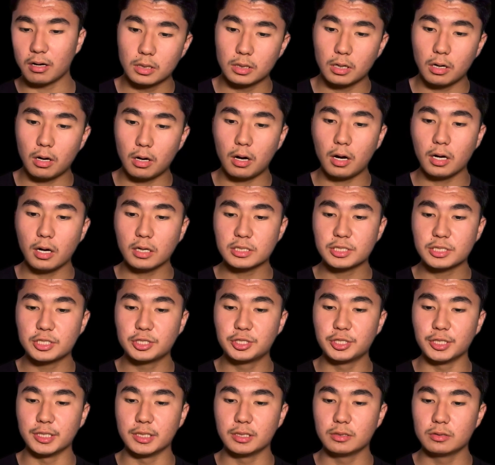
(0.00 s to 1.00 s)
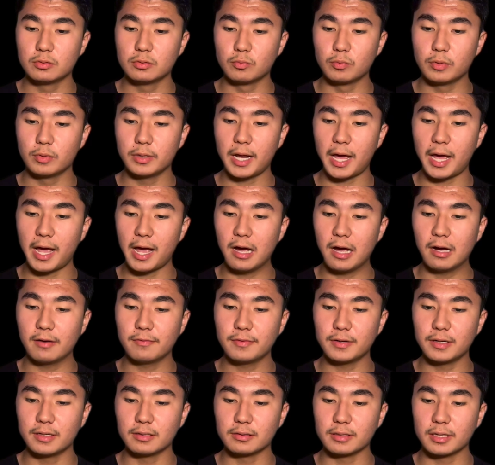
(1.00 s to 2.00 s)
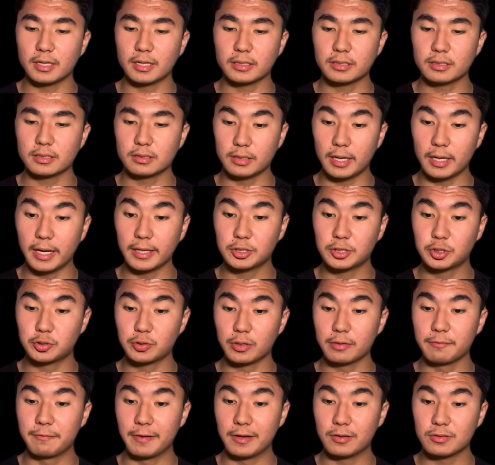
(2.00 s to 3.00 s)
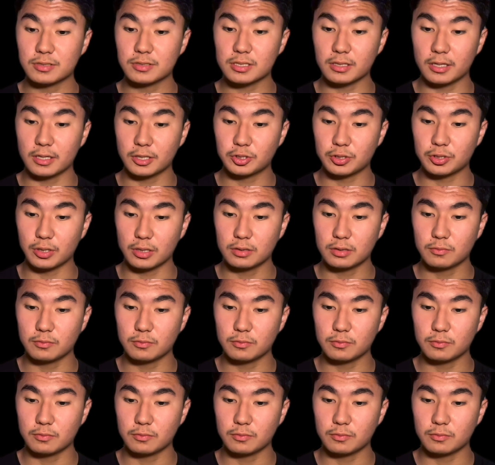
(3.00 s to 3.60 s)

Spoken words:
oxygen would have an extra valence electron,